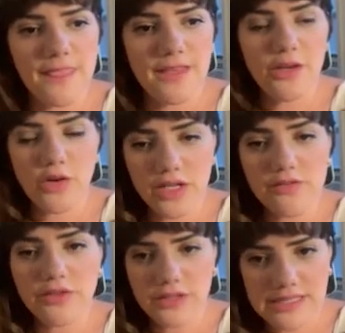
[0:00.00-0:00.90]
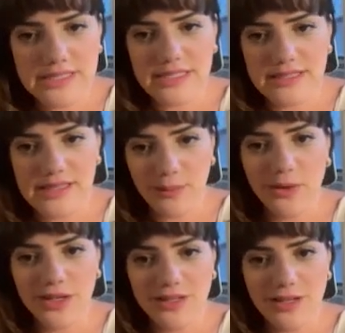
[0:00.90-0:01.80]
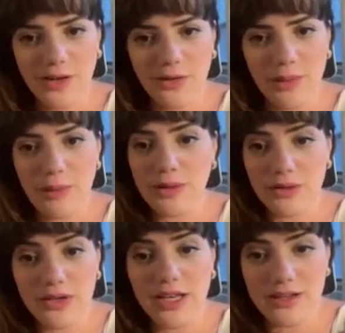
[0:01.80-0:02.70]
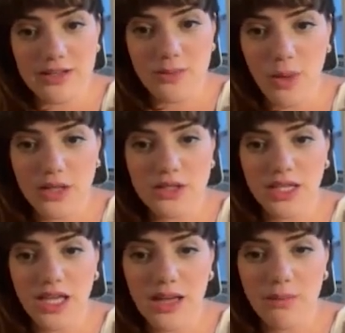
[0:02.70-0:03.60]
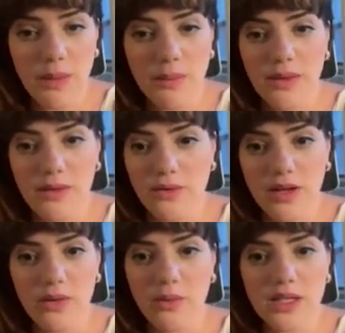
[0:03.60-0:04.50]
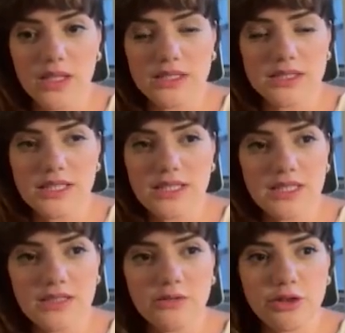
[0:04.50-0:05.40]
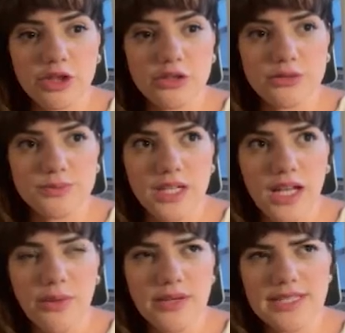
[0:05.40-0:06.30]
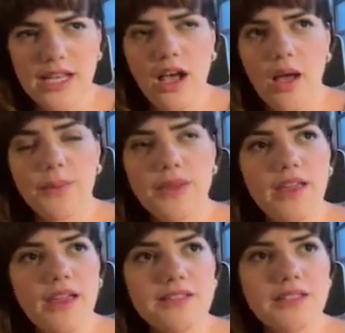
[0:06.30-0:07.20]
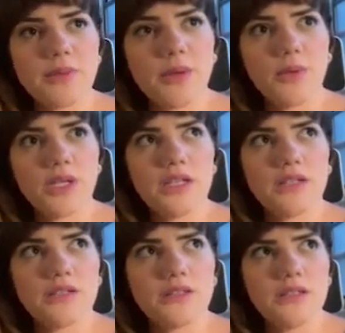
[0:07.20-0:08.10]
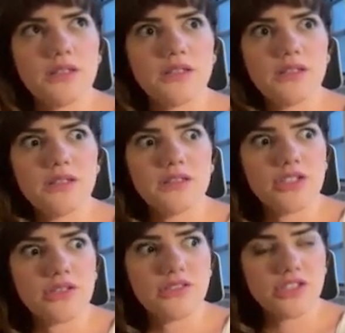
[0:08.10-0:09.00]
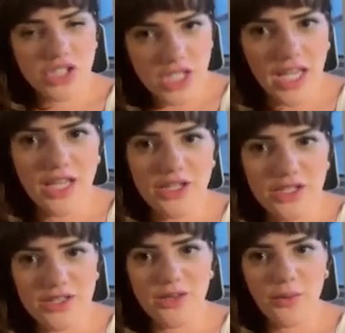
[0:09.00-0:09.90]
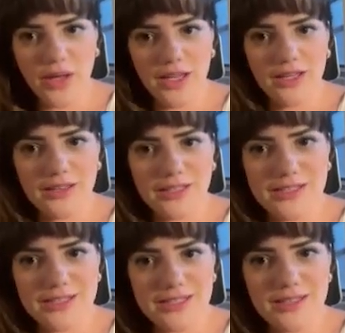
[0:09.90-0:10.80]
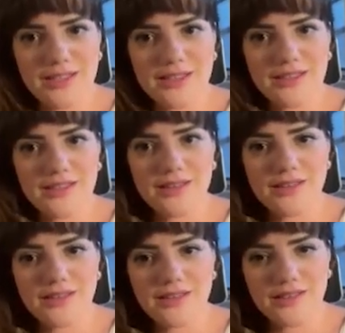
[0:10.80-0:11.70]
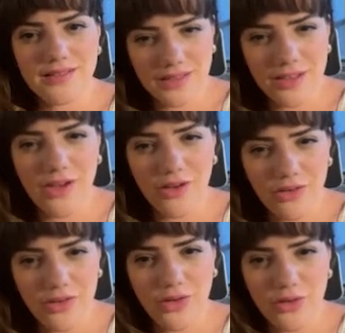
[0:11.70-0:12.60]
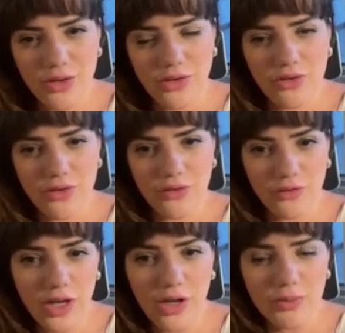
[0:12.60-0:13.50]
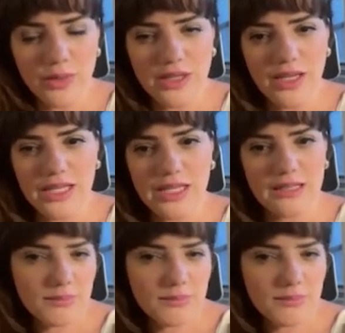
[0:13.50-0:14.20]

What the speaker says: you're influencing someone, you know. Maybe a creator is watching it, maybe a creator will I want to say copy the idea, but will change the way they see, you know, your film, and like